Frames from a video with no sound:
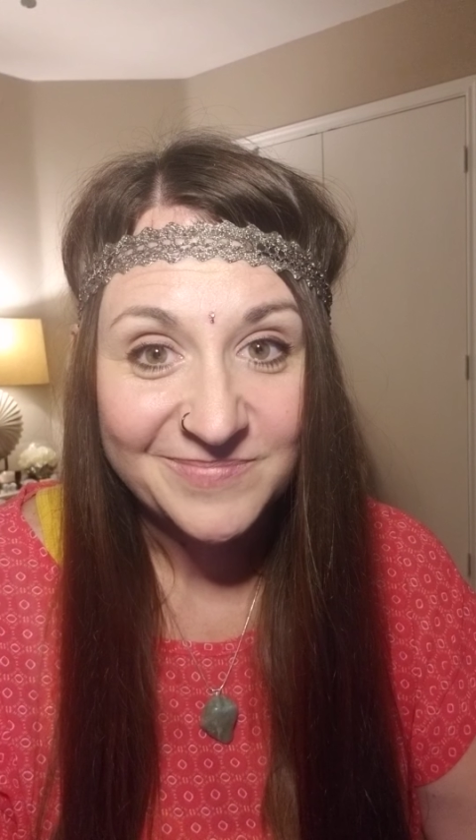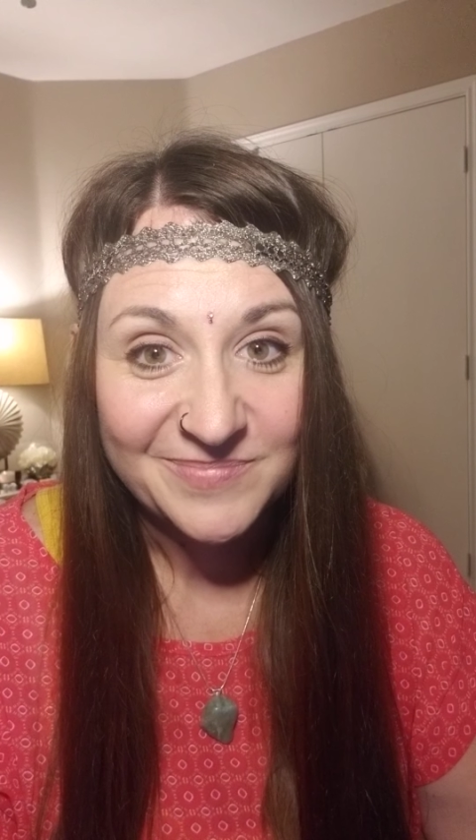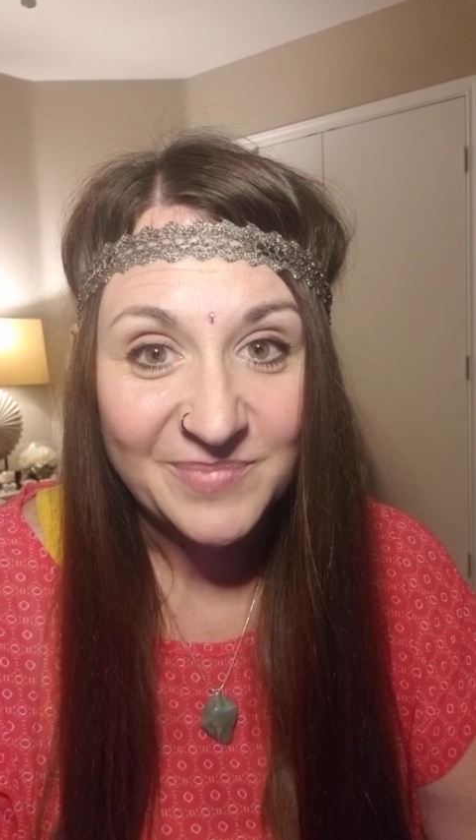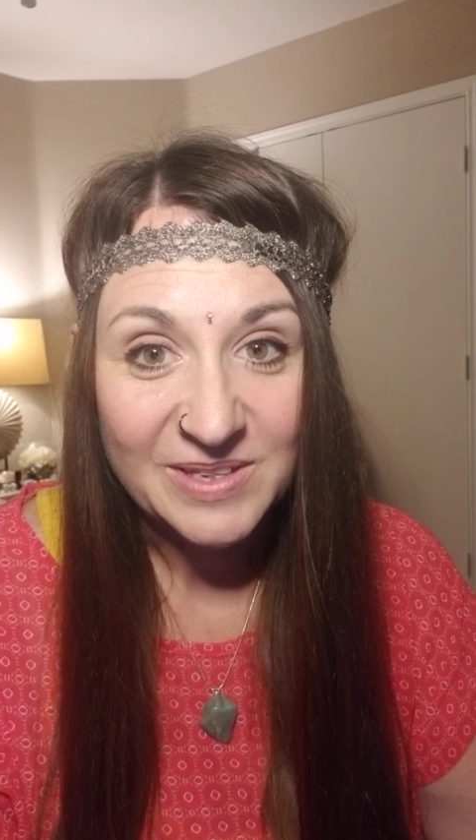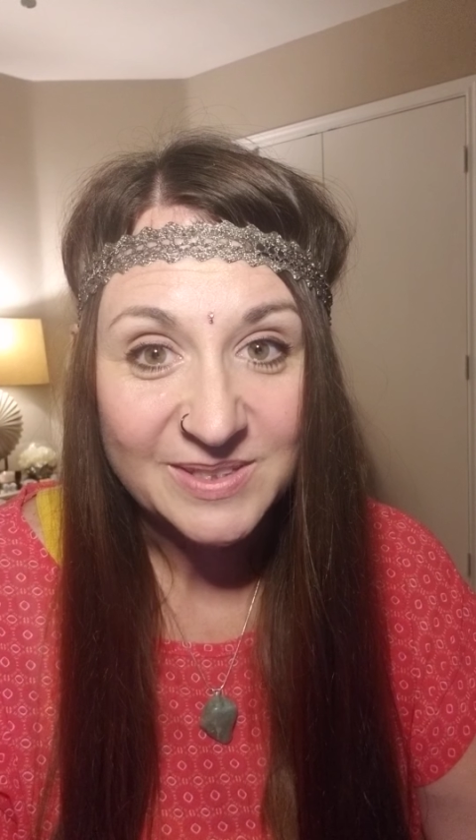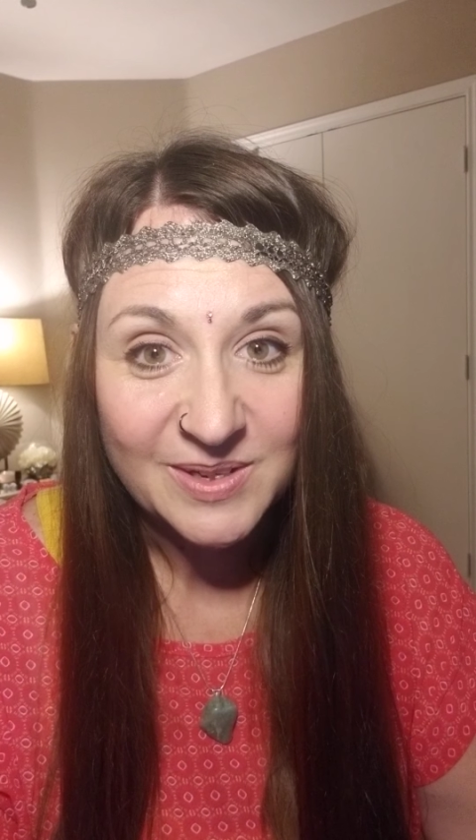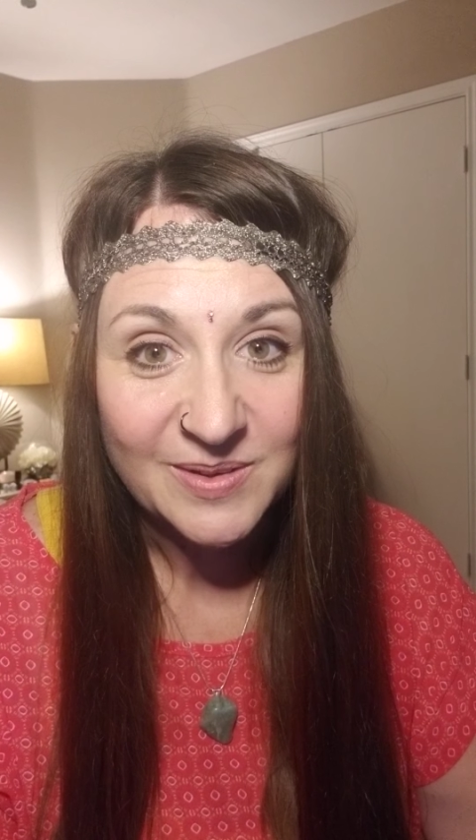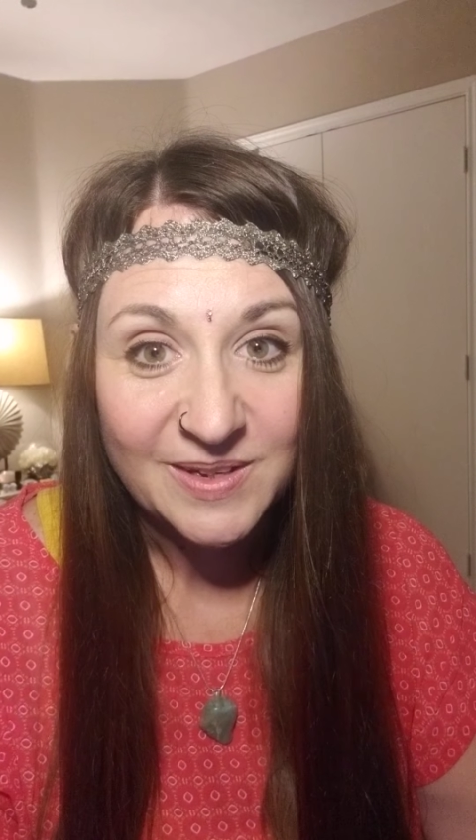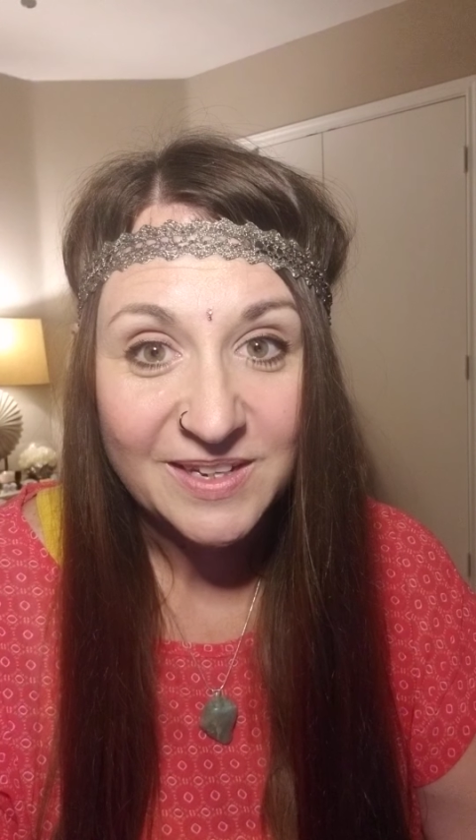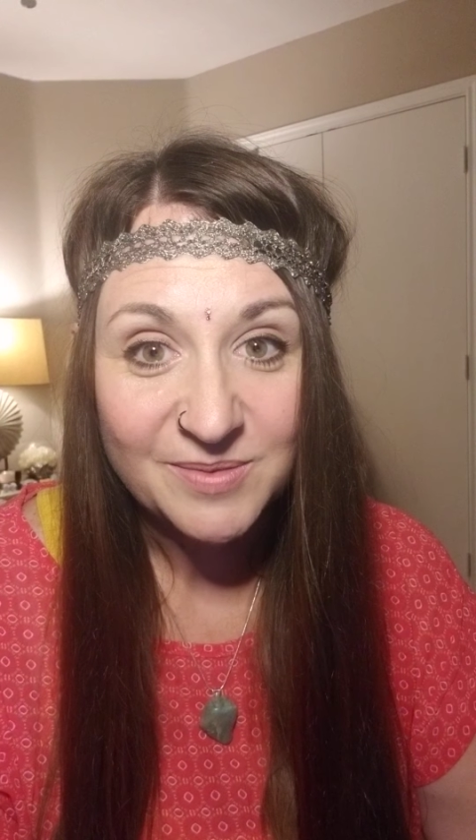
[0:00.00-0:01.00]

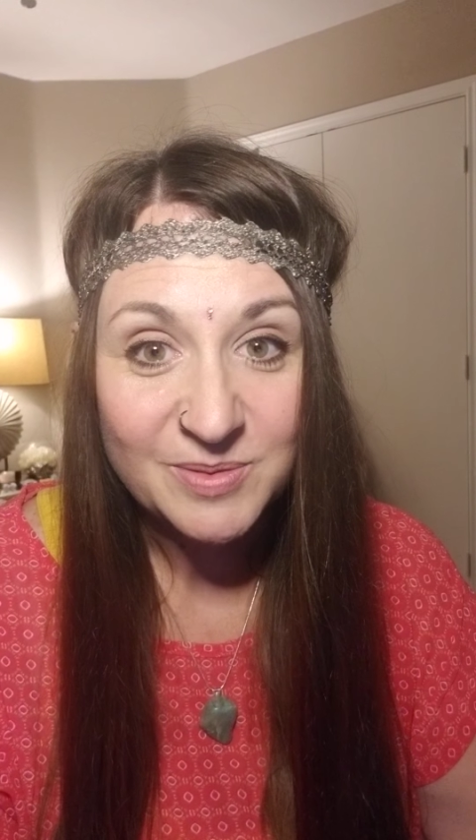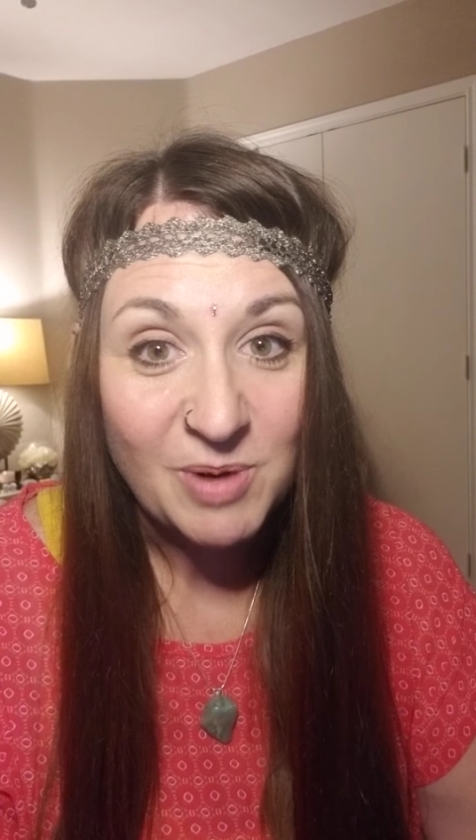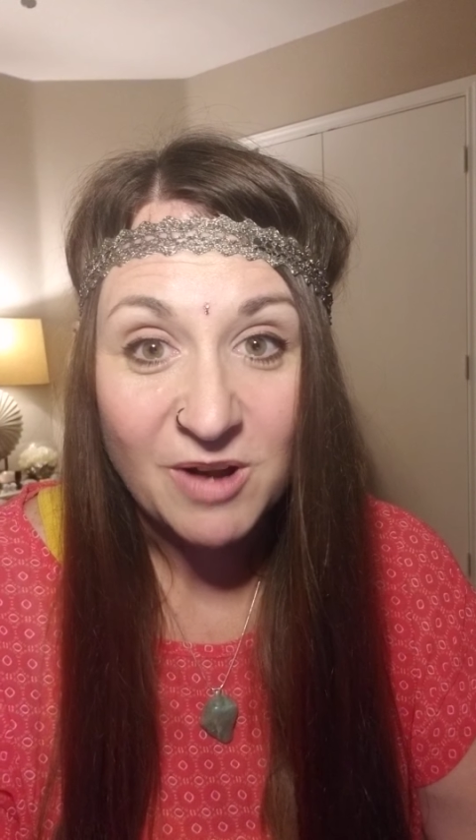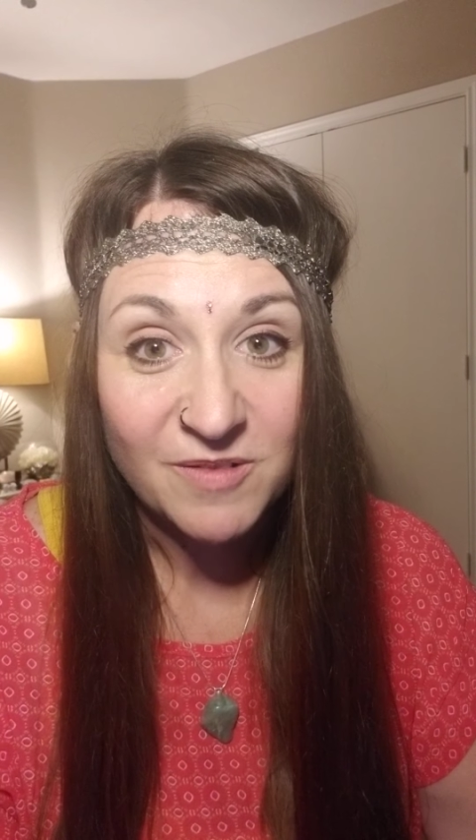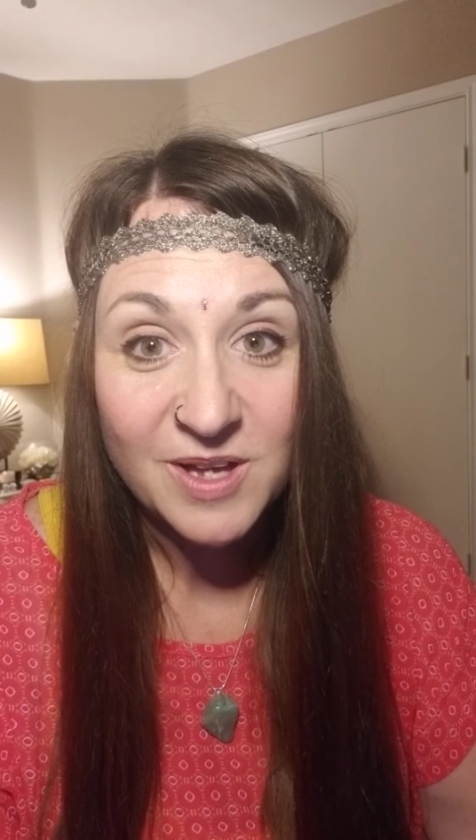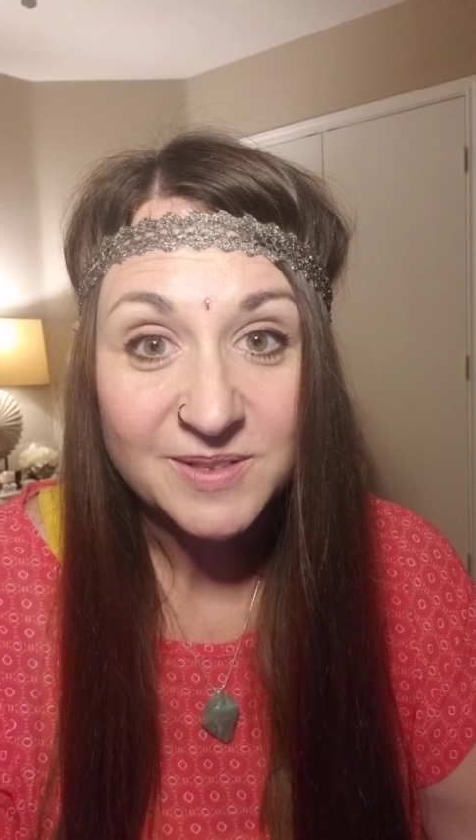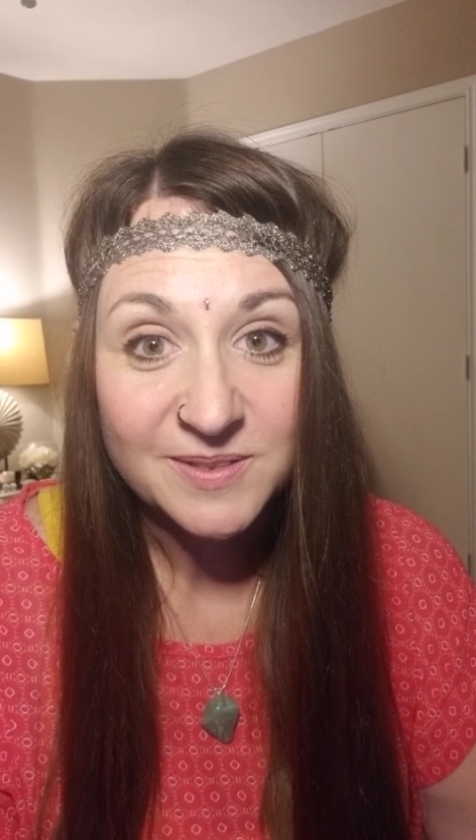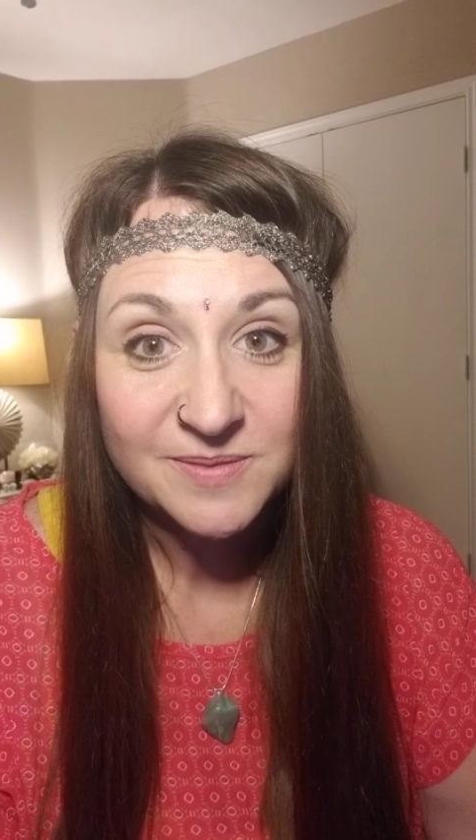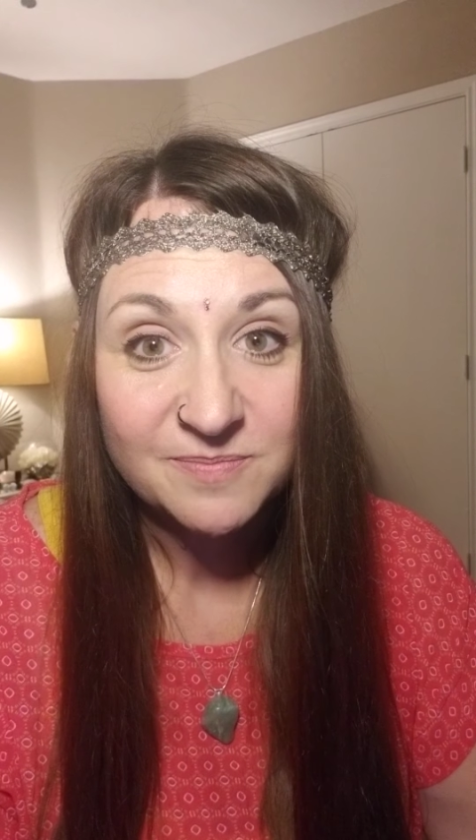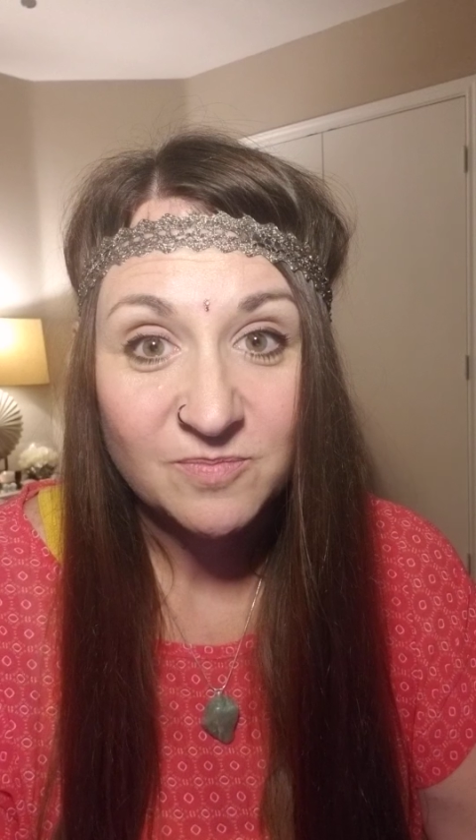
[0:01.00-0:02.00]
basically it's part of us,